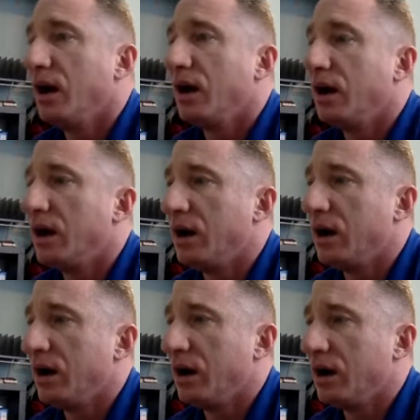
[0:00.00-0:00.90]

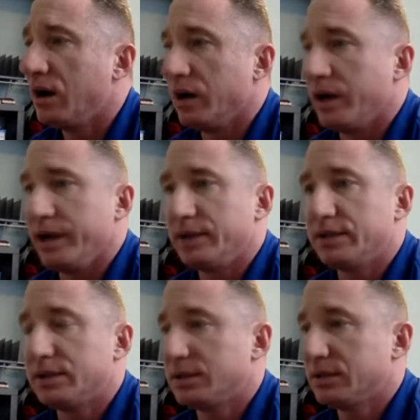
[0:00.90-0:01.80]
All right.
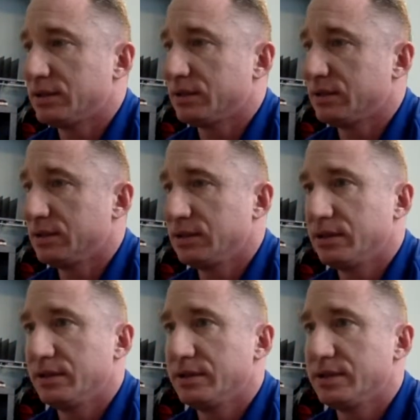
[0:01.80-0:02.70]

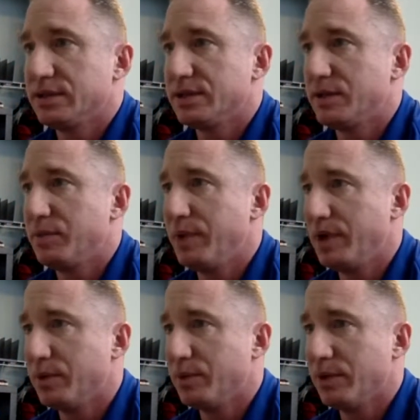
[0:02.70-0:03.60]
This is a
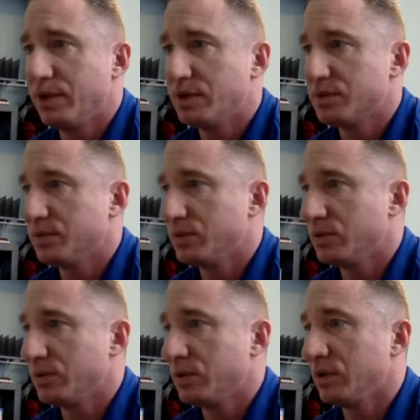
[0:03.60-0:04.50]
better price
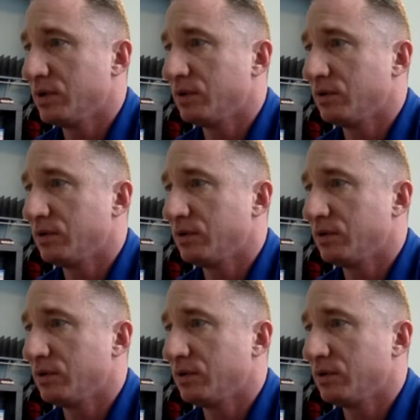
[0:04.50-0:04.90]
point.